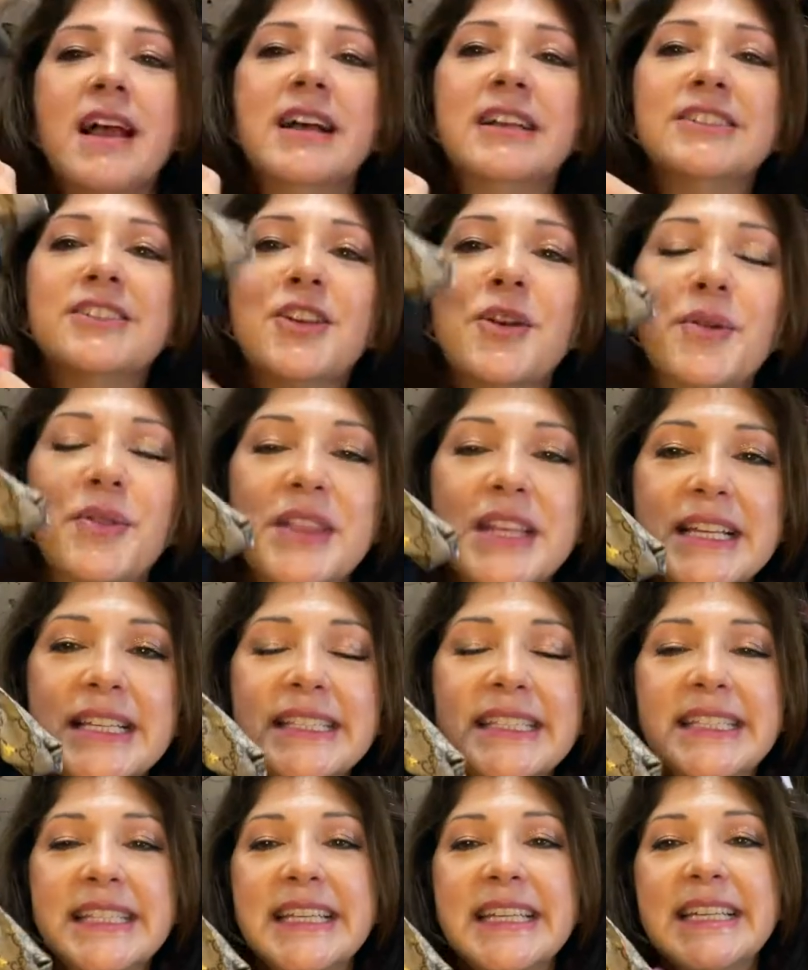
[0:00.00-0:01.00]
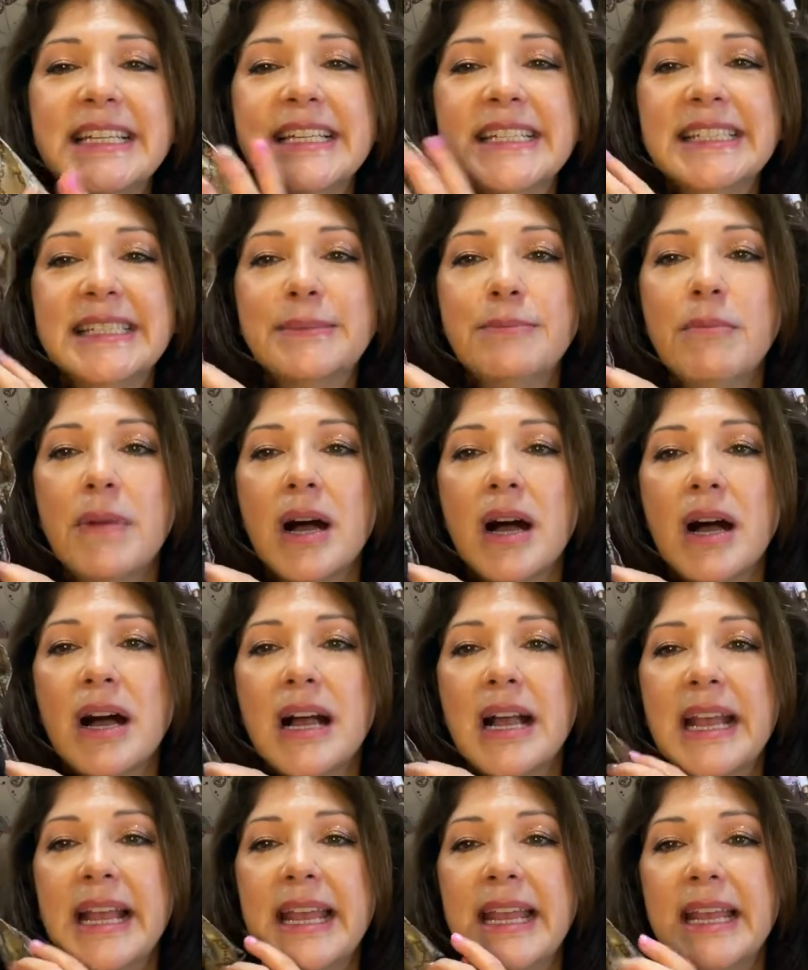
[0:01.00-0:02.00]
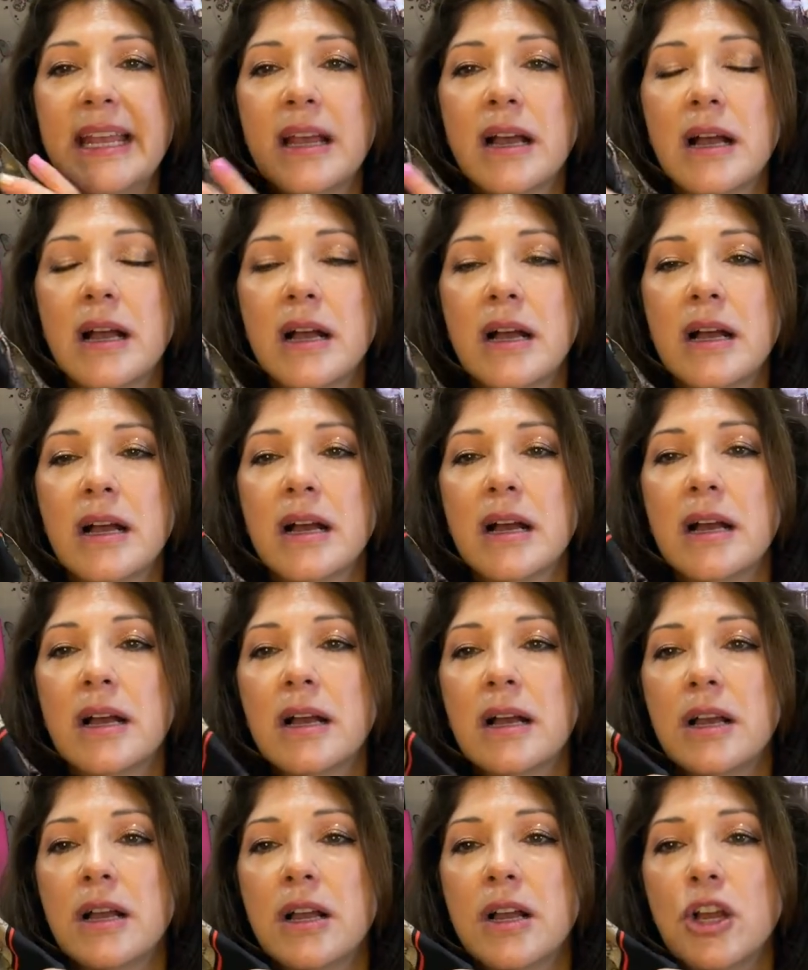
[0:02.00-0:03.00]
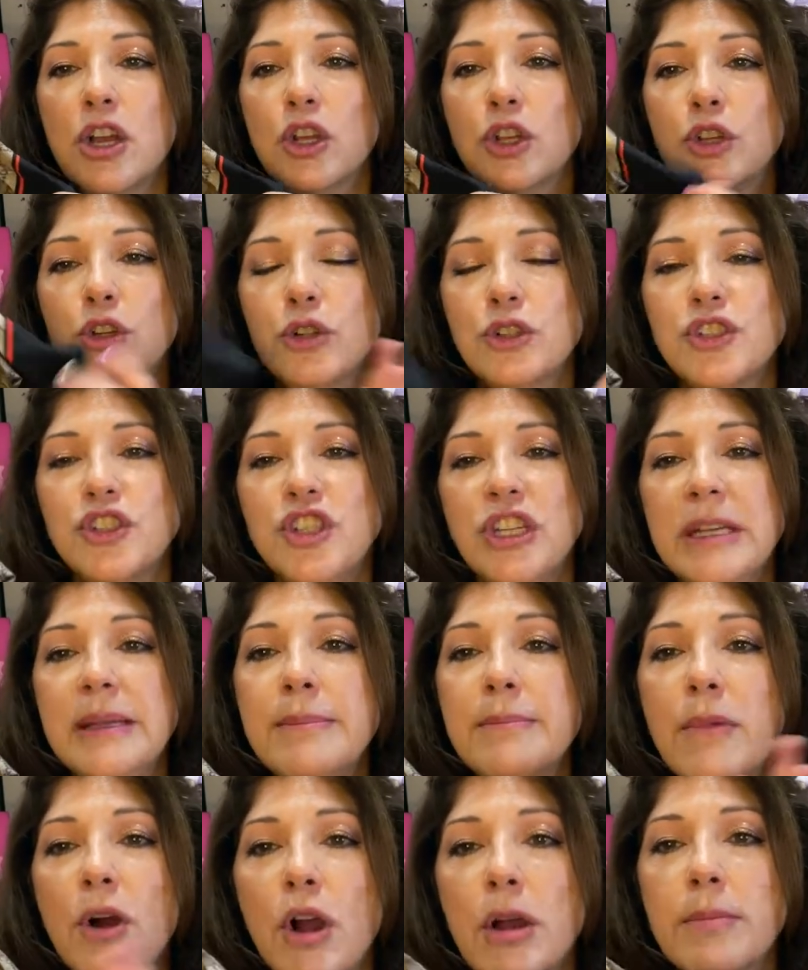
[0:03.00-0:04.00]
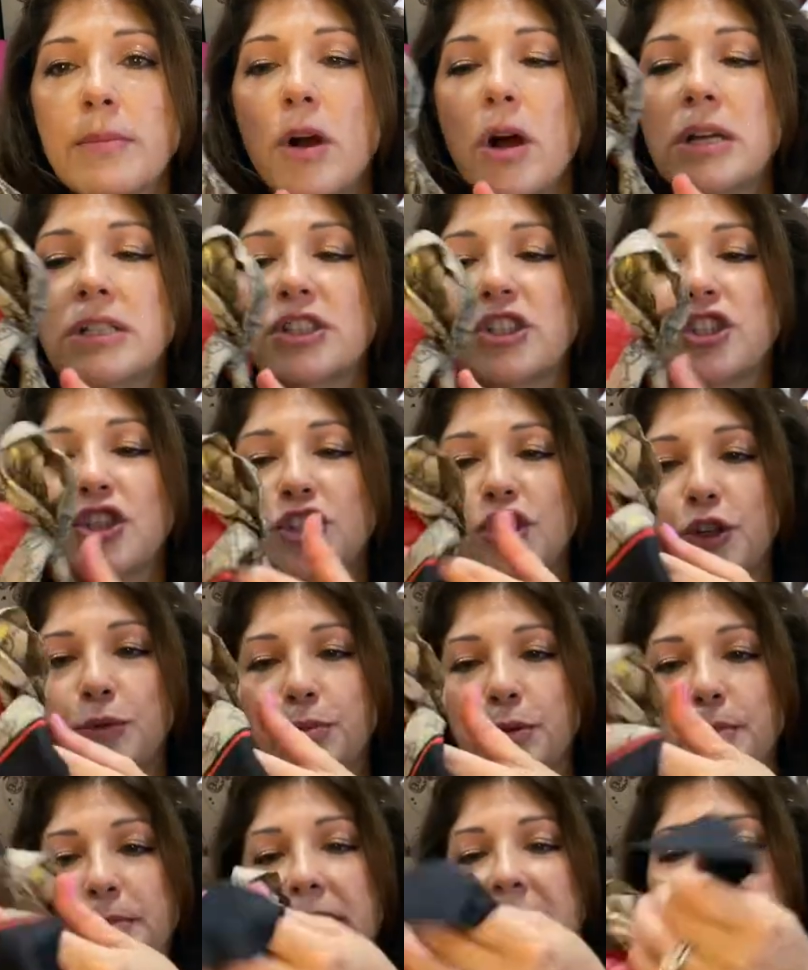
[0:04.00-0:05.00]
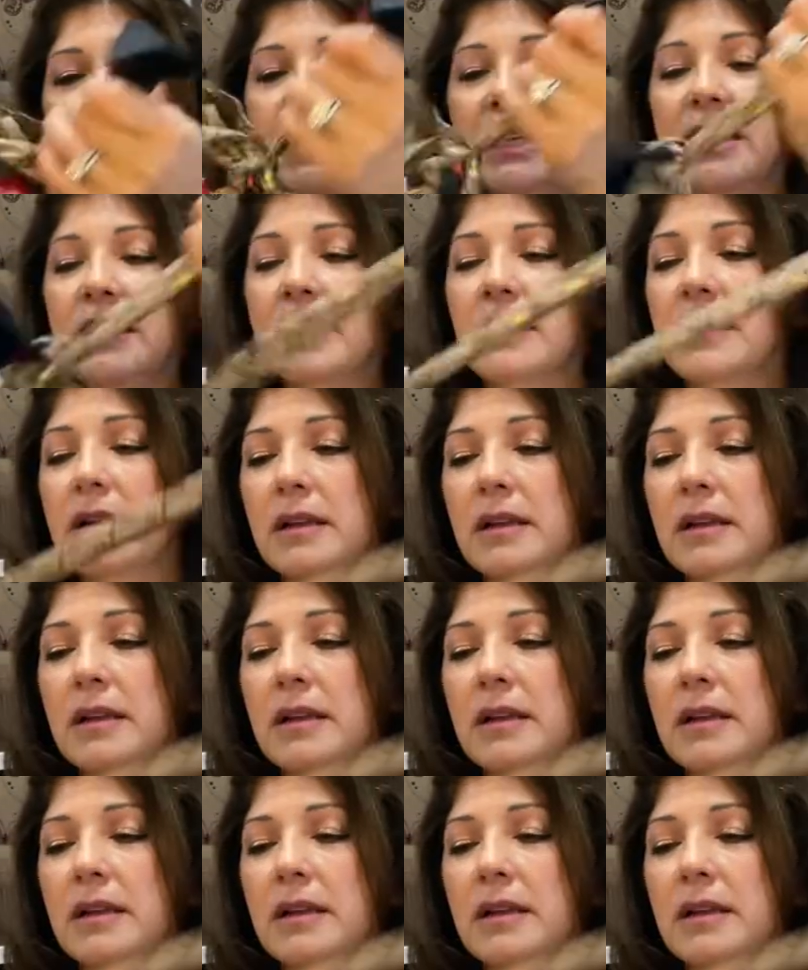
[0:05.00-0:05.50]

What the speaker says: So this is my Gucci Marmont Super Mini.